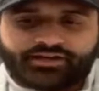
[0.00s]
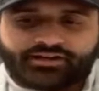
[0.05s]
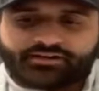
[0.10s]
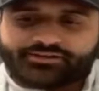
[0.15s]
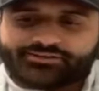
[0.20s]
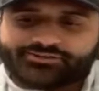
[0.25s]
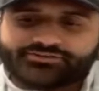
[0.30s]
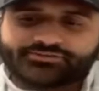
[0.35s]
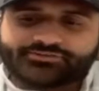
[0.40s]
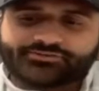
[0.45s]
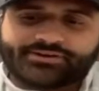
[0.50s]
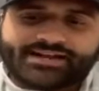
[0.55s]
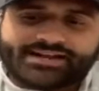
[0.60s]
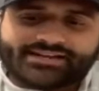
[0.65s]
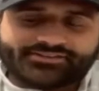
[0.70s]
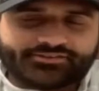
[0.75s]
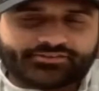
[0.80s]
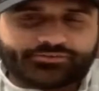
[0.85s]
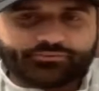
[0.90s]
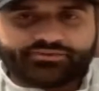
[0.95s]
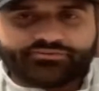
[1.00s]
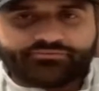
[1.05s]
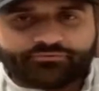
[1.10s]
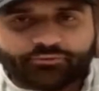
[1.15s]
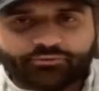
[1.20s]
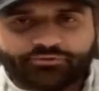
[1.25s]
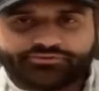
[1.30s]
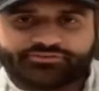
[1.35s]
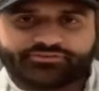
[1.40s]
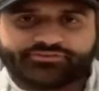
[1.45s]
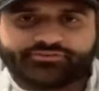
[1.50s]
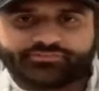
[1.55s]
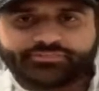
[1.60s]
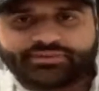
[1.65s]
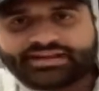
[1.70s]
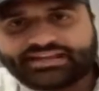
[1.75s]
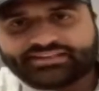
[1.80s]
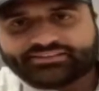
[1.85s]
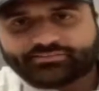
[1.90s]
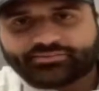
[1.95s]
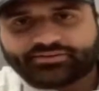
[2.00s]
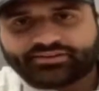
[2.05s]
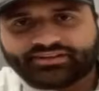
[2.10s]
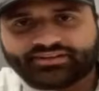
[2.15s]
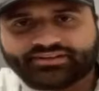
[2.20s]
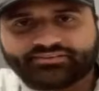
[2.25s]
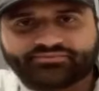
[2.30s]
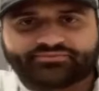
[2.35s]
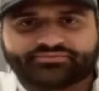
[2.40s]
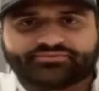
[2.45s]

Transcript: going to scratch 3/4 of your pass play if,